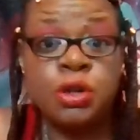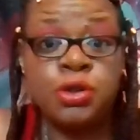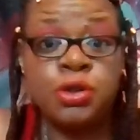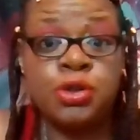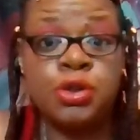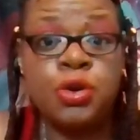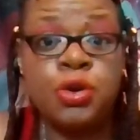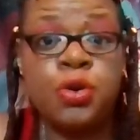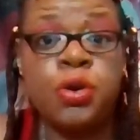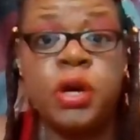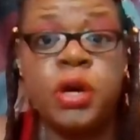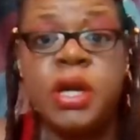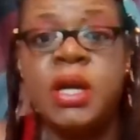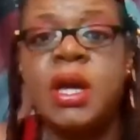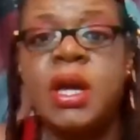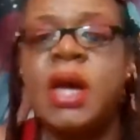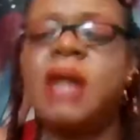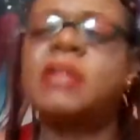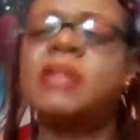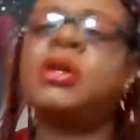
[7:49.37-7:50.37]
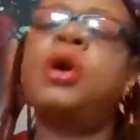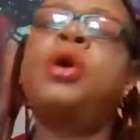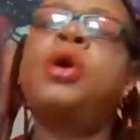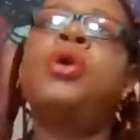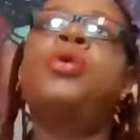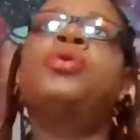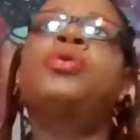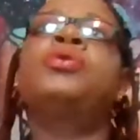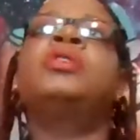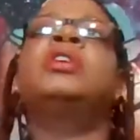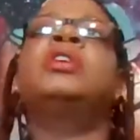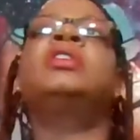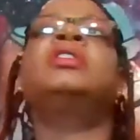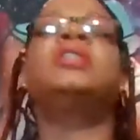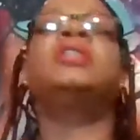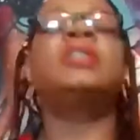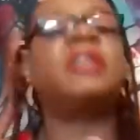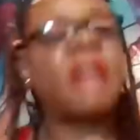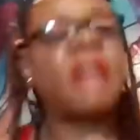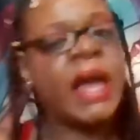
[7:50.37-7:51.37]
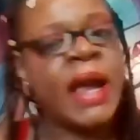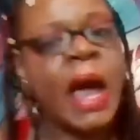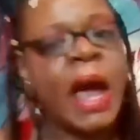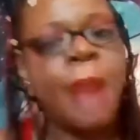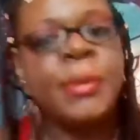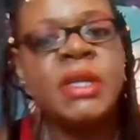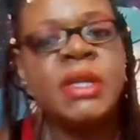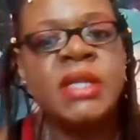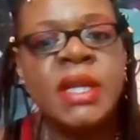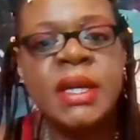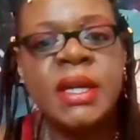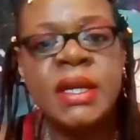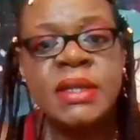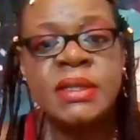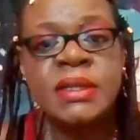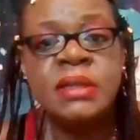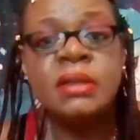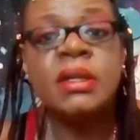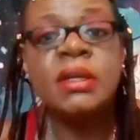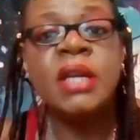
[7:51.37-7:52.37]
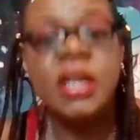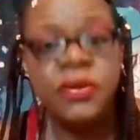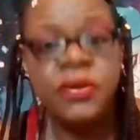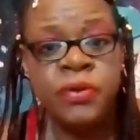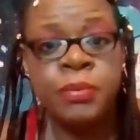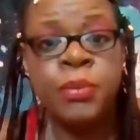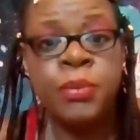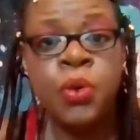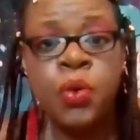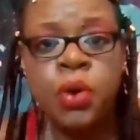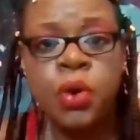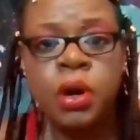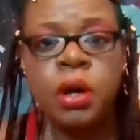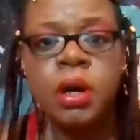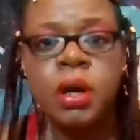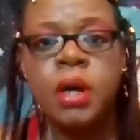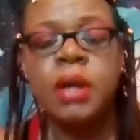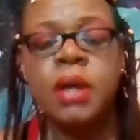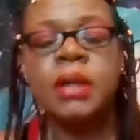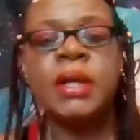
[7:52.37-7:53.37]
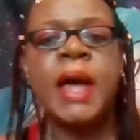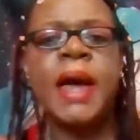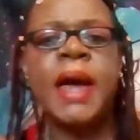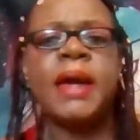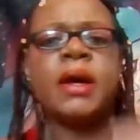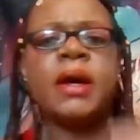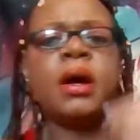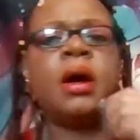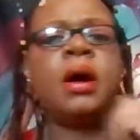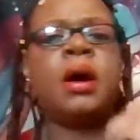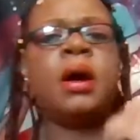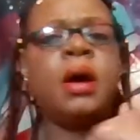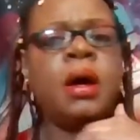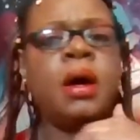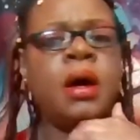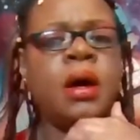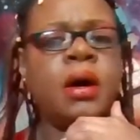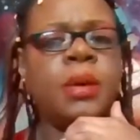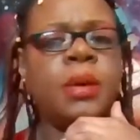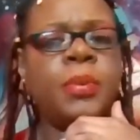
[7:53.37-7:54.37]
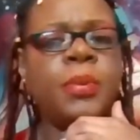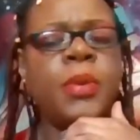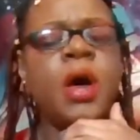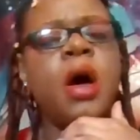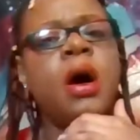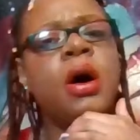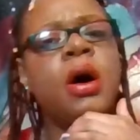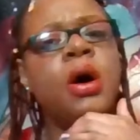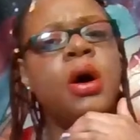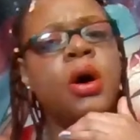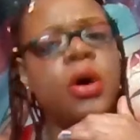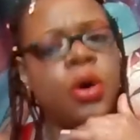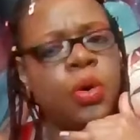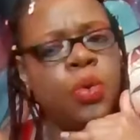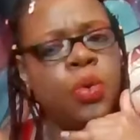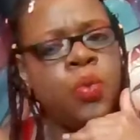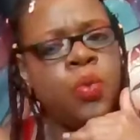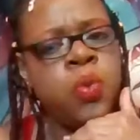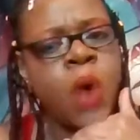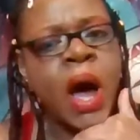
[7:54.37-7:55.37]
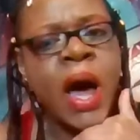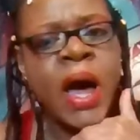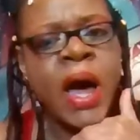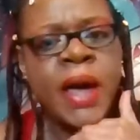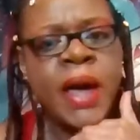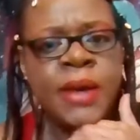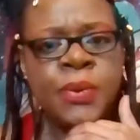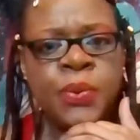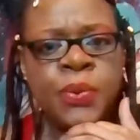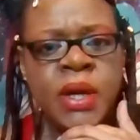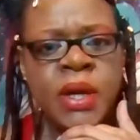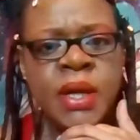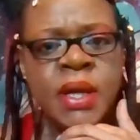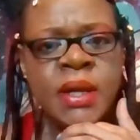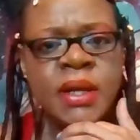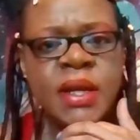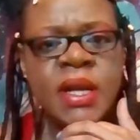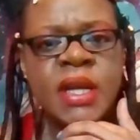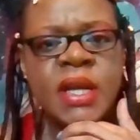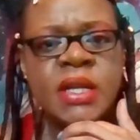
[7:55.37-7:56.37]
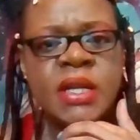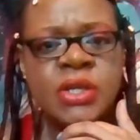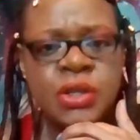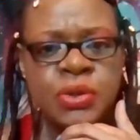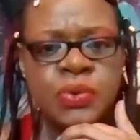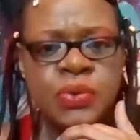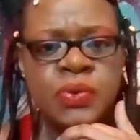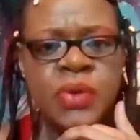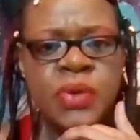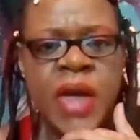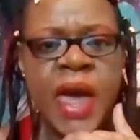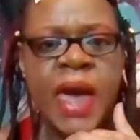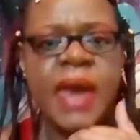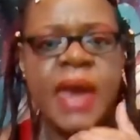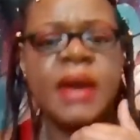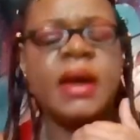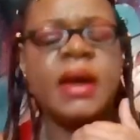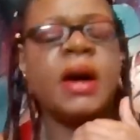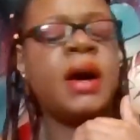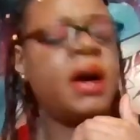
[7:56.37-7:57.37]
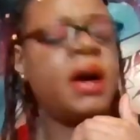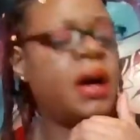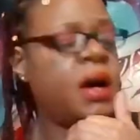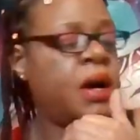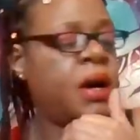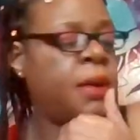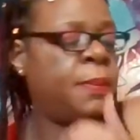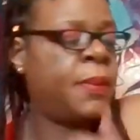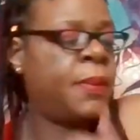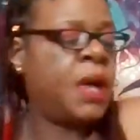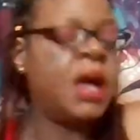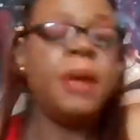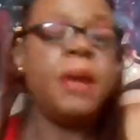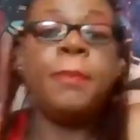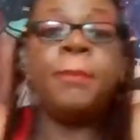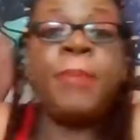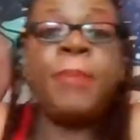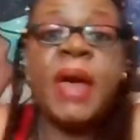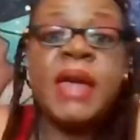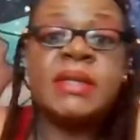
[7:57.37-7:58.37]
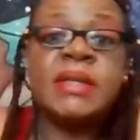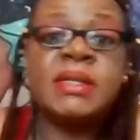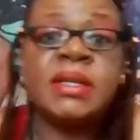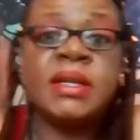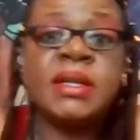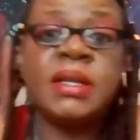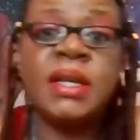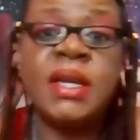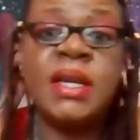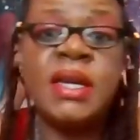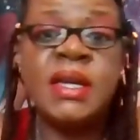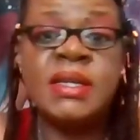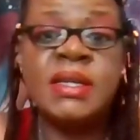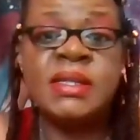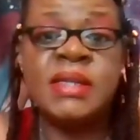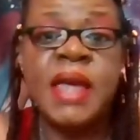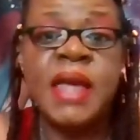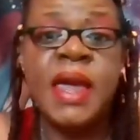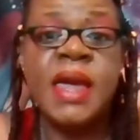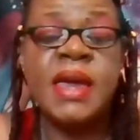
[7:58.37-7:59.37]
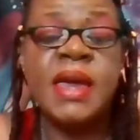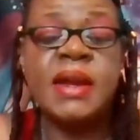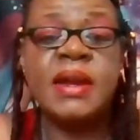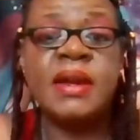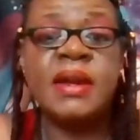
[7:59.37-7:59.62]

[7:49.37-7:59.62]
story. So that got me thinking even more, like, why would he do that? Basically he's saying